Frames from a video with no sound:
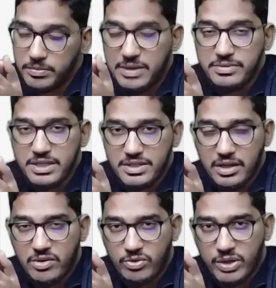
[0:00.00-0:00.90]
deems a
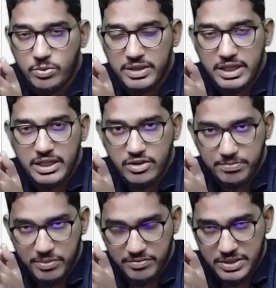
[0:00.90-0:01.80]
chartered accountant to be guilty
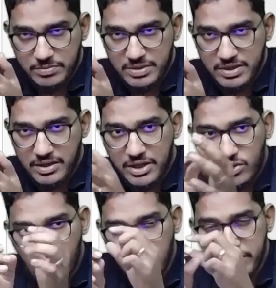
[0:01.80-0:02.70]
of professional misconduct
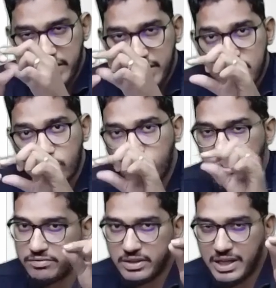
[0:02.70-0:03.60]
only when he is
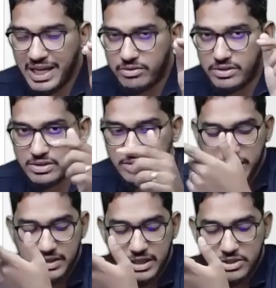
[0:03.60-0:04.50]
vouching for the accuracy.
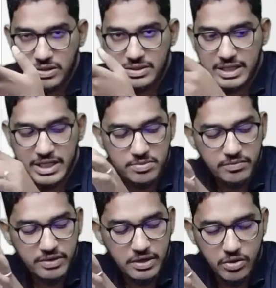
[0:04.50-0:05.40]
But in the assurance
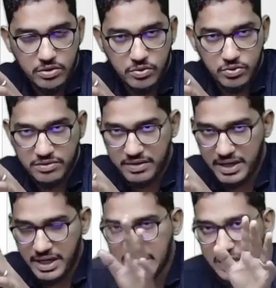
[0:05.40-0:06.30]
engagement, we are not vouching for
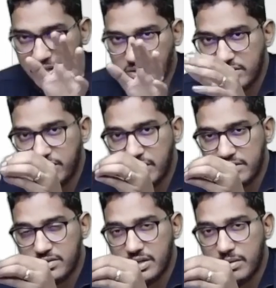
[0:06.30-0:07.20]
any accuracy. We are
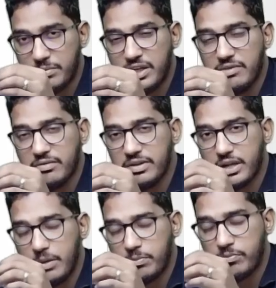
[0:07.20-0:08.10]
just commenting whether
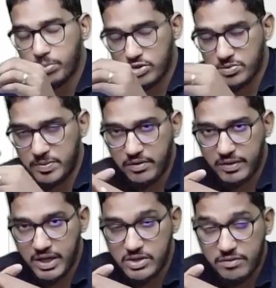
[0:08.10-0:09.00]
that prospective
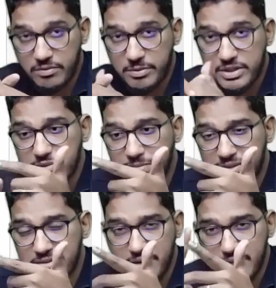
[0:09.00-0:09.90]
financial information is
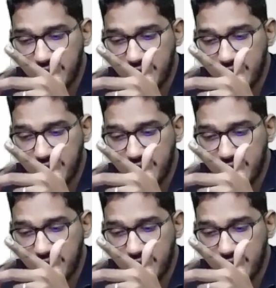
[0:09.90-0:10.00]
presented